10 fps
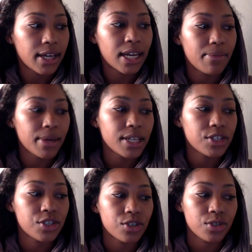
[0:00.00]
And it
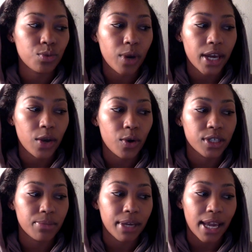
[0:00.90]
means to sway or
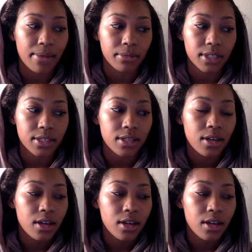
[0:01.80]
to be aimless,